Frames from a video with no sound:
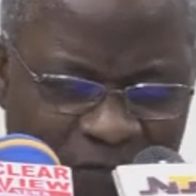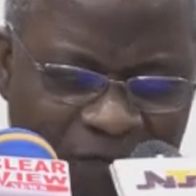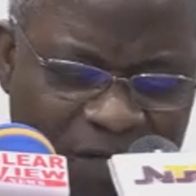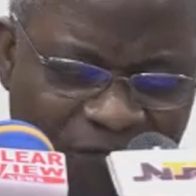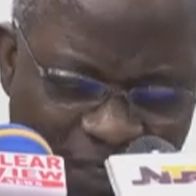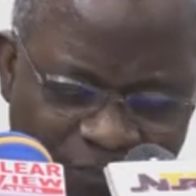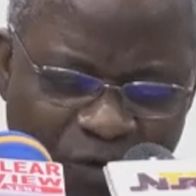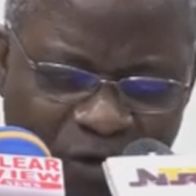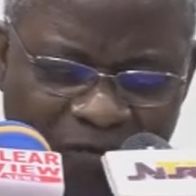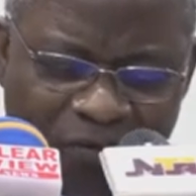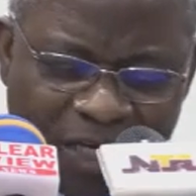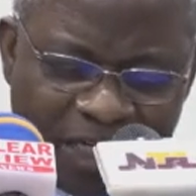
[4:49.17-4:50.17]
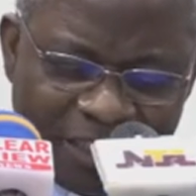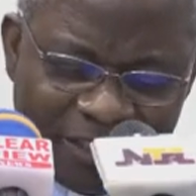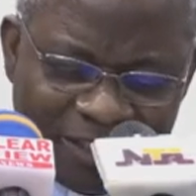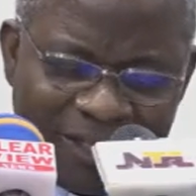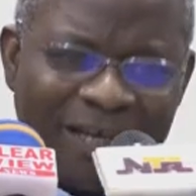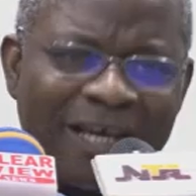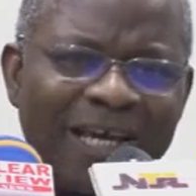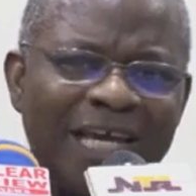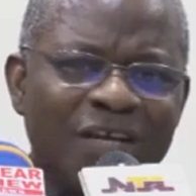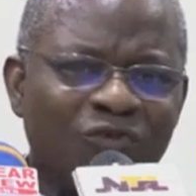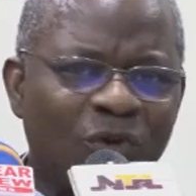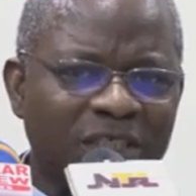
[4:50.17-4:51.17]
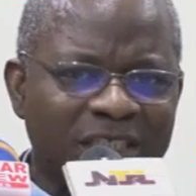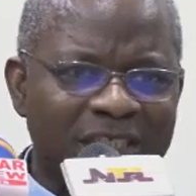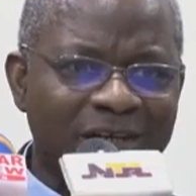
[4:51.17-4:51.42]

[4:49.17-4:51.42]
first book of Kings, it was